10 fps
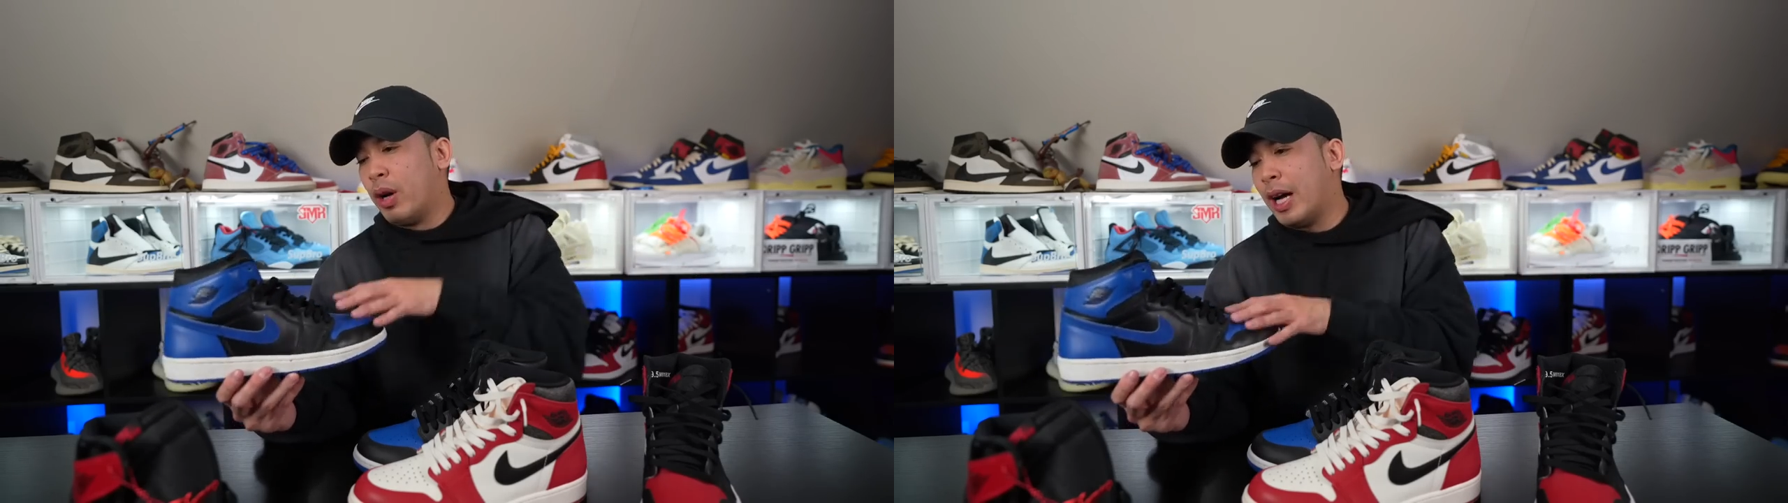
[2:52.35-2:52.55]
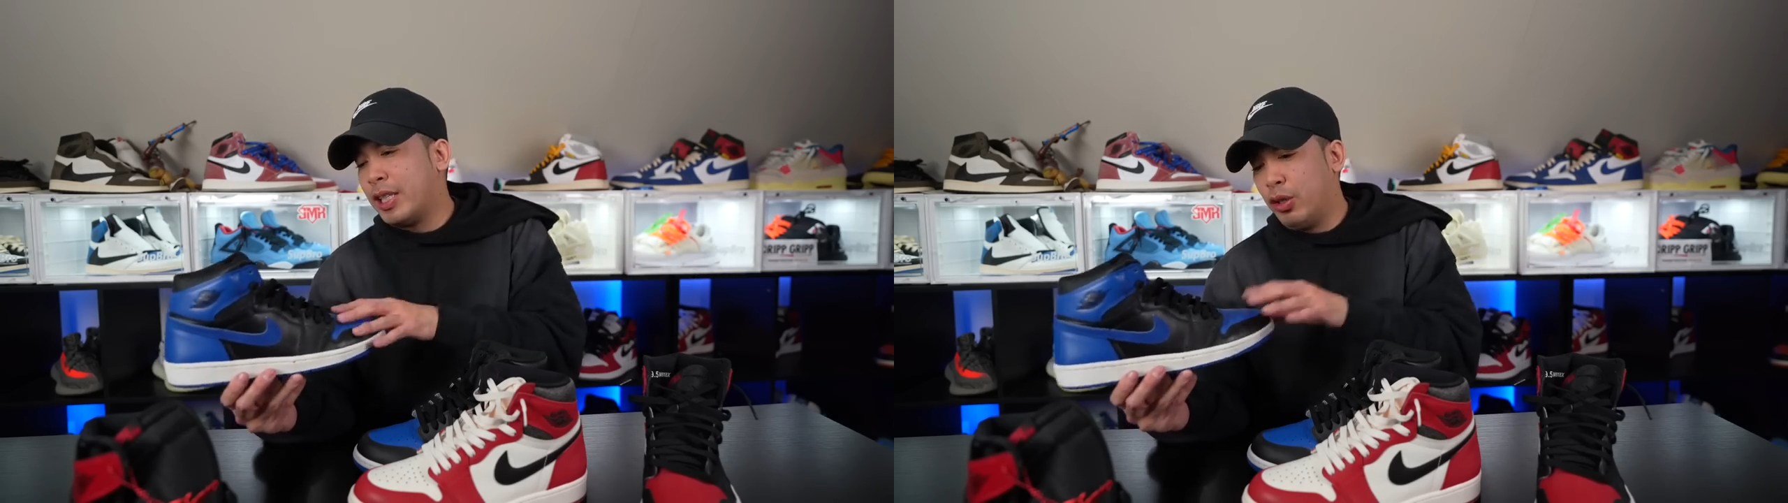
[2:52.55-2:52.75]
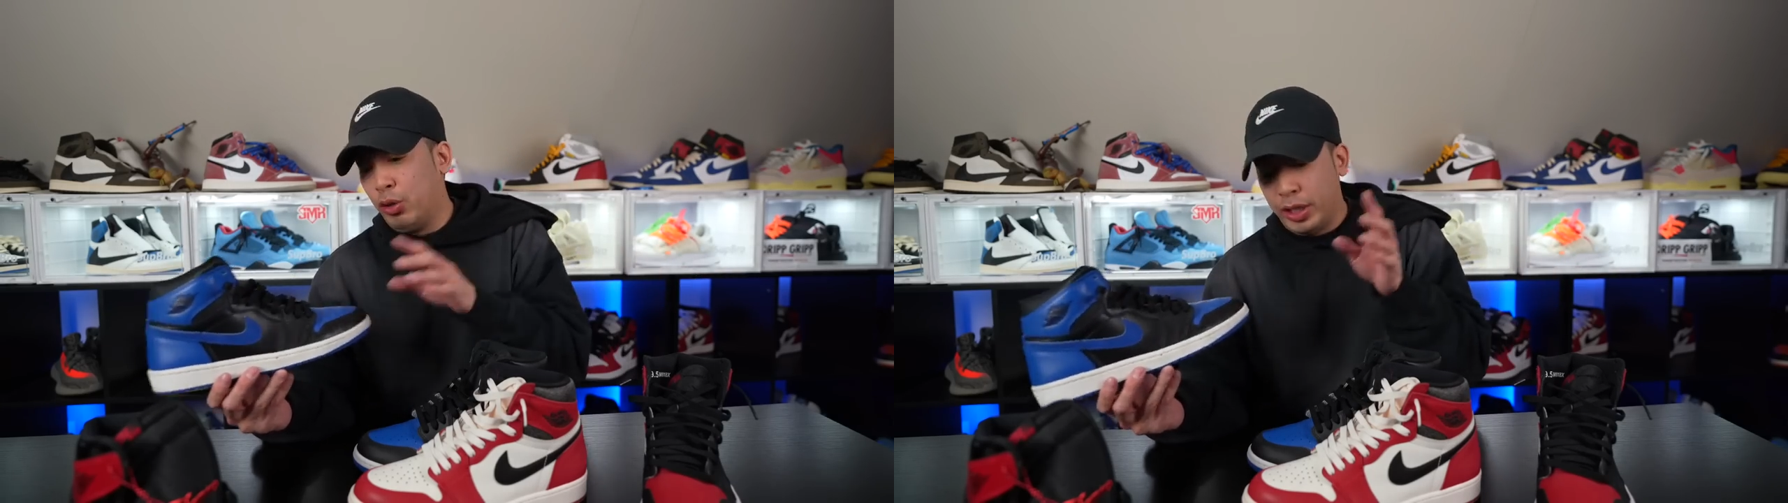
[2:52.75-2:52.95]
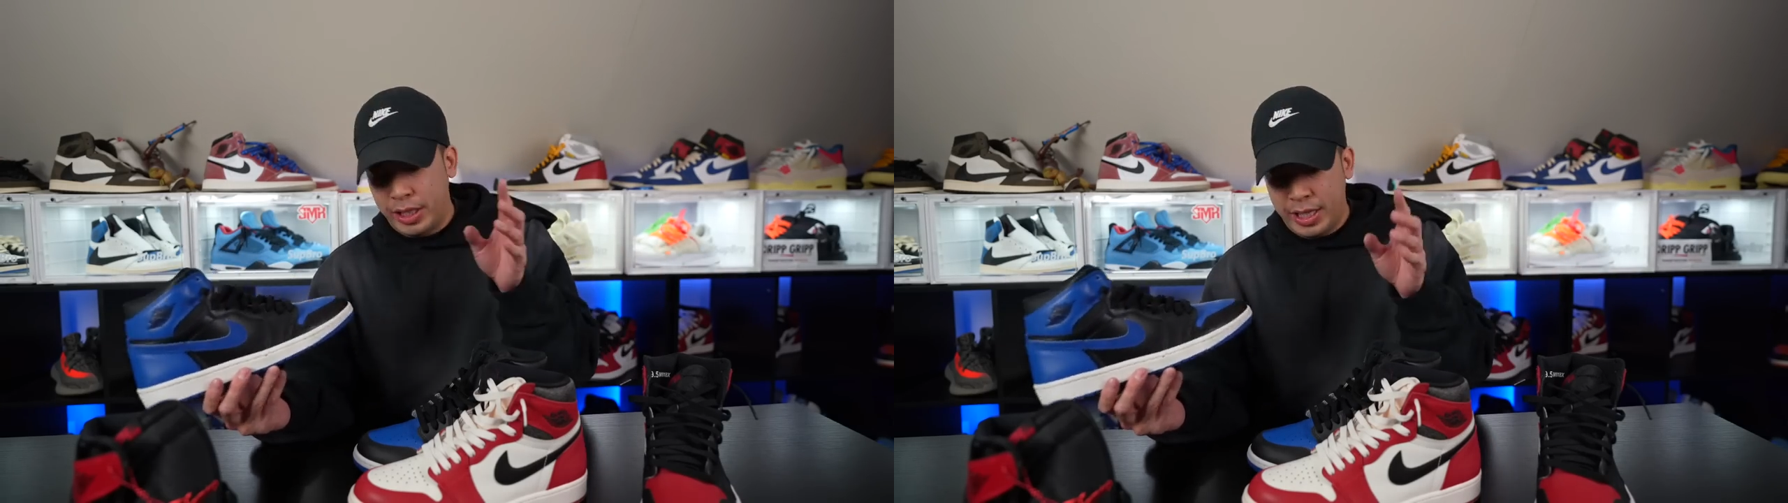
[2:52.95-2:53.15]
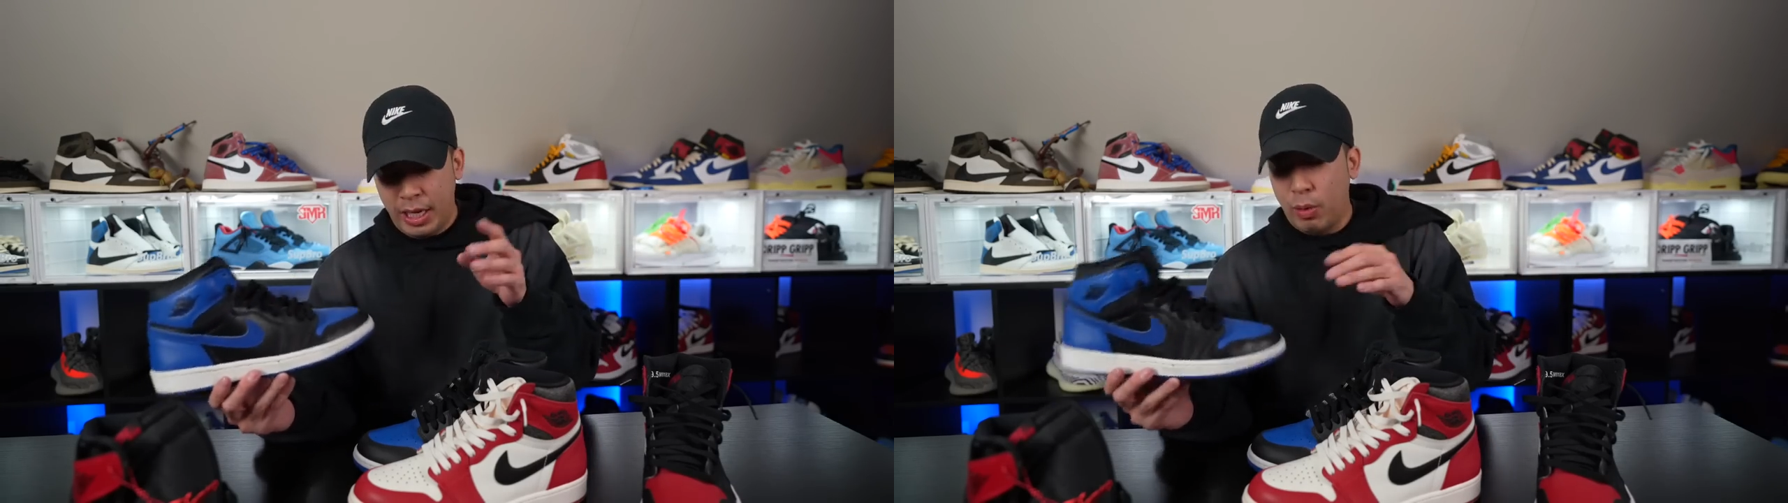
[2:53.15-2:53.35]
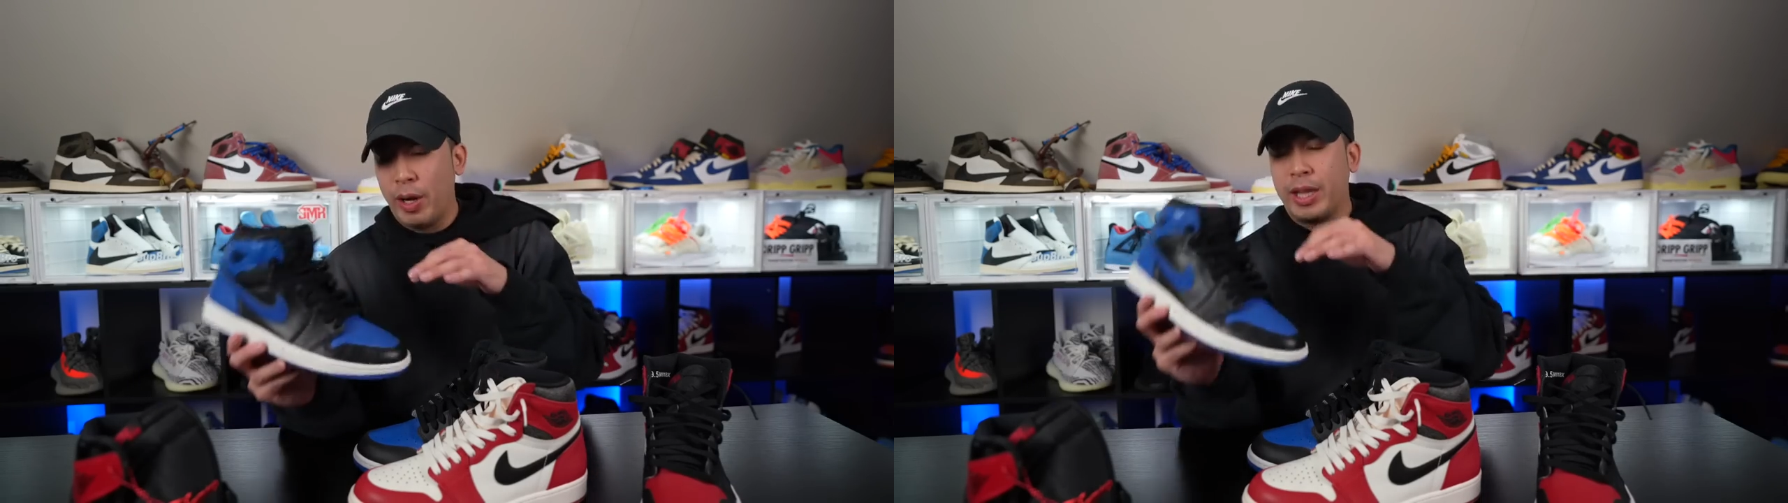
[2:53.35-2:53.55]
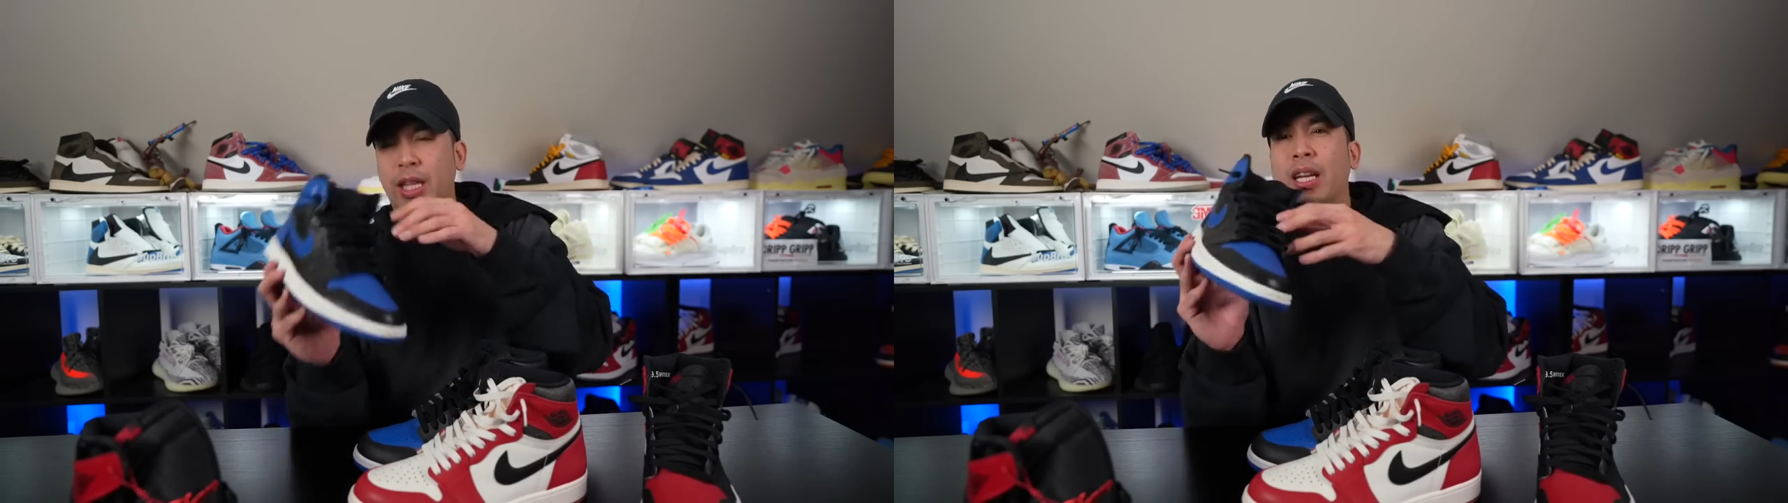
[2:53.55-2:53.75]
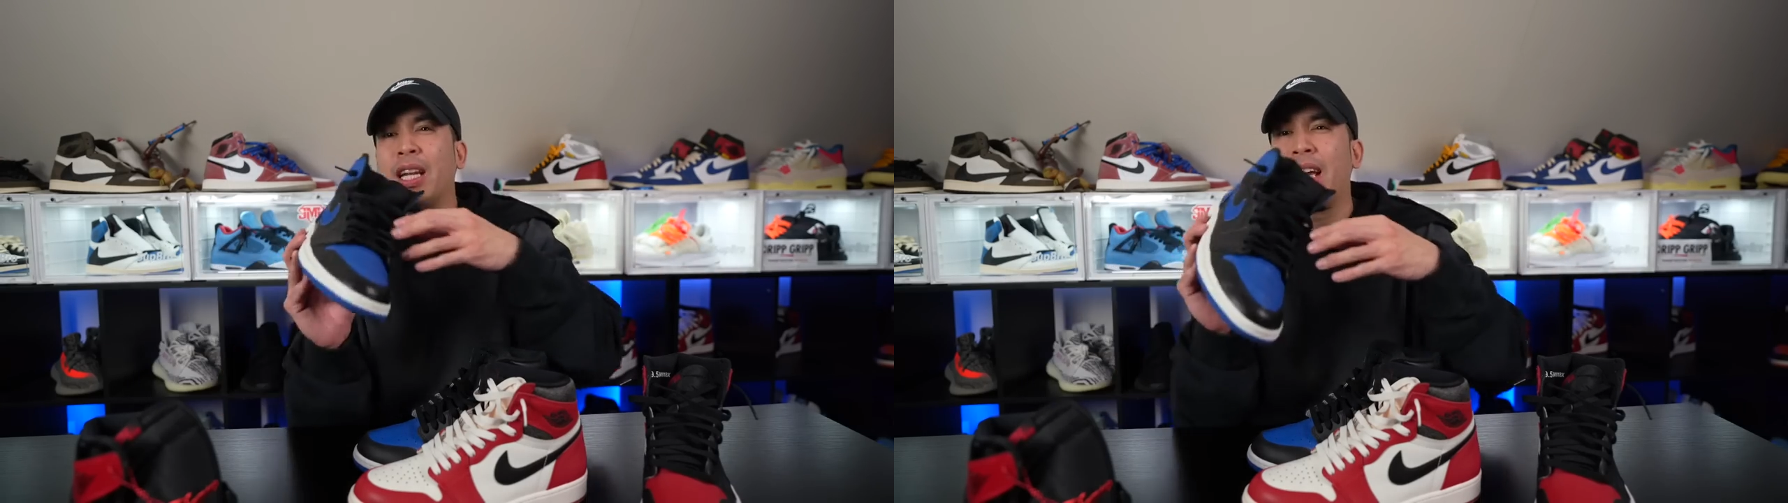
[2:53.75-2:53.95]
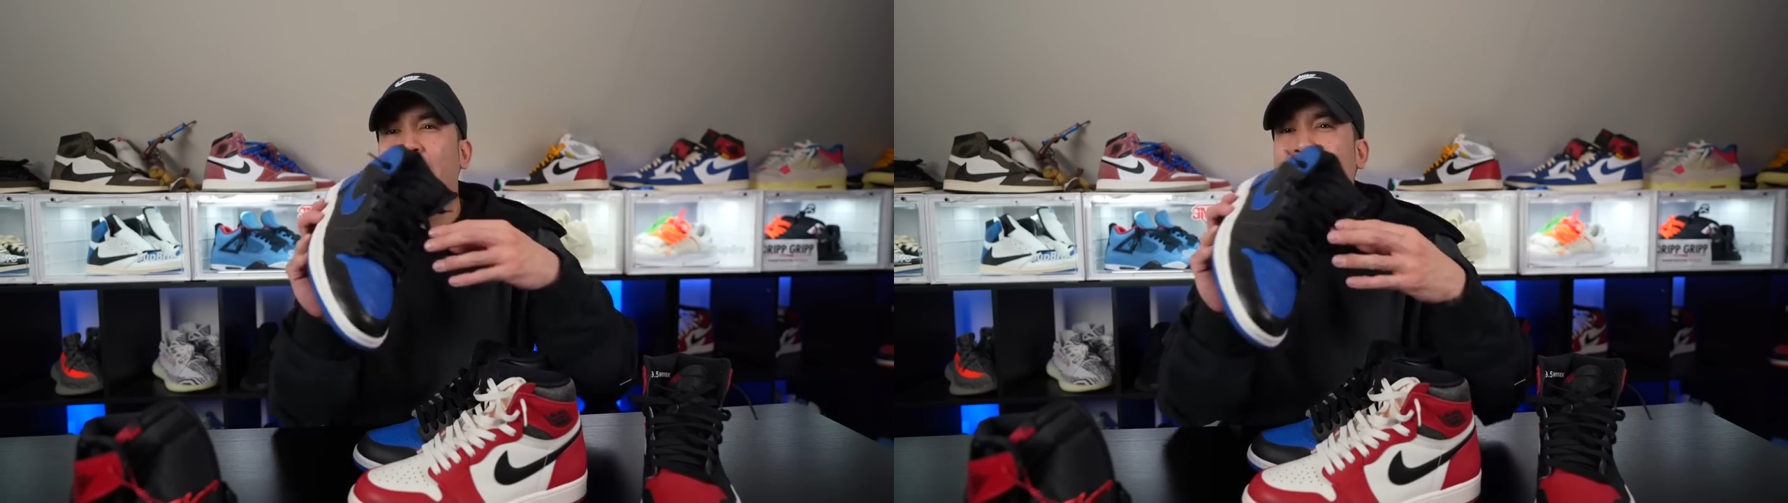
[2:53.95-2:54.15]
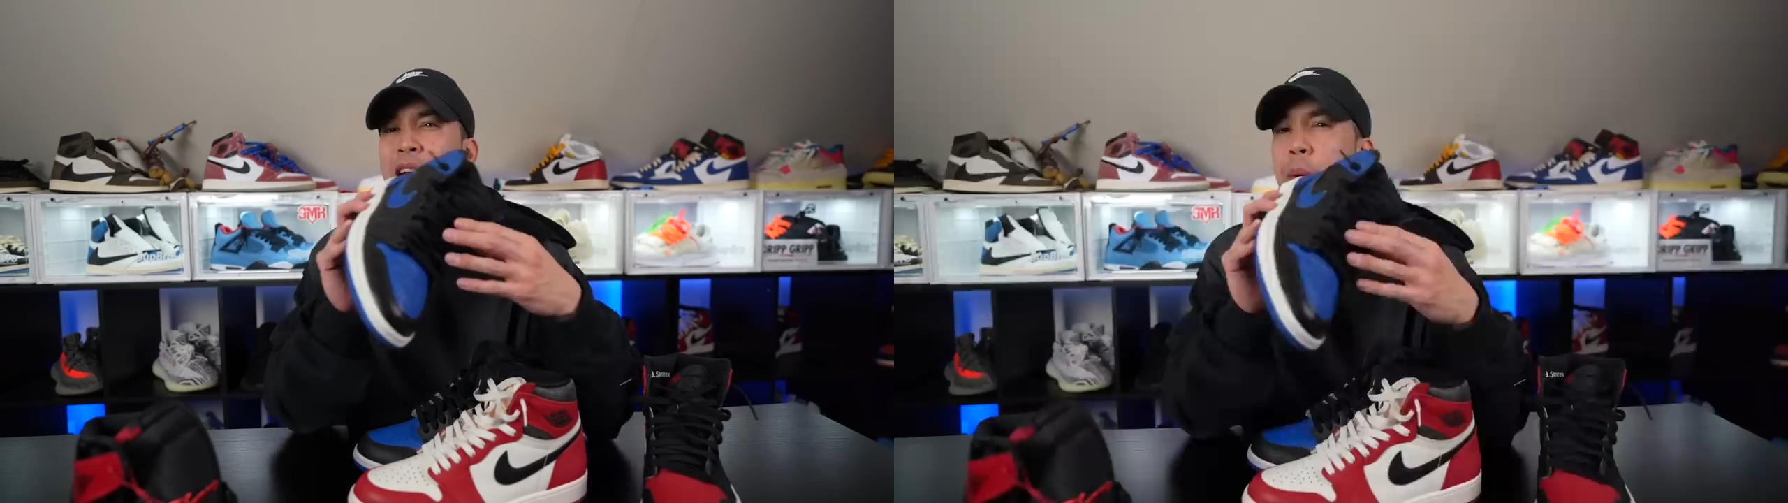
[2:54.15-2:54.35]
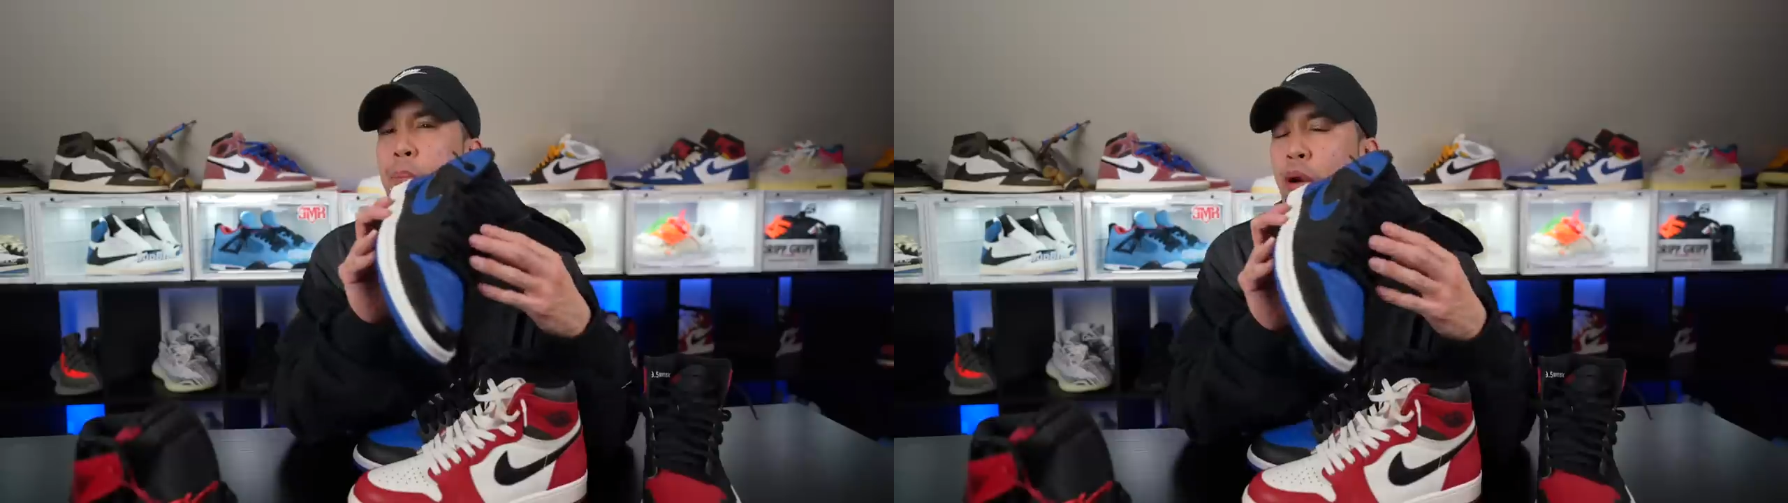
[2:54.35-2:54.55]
I usually see it with it like kind of like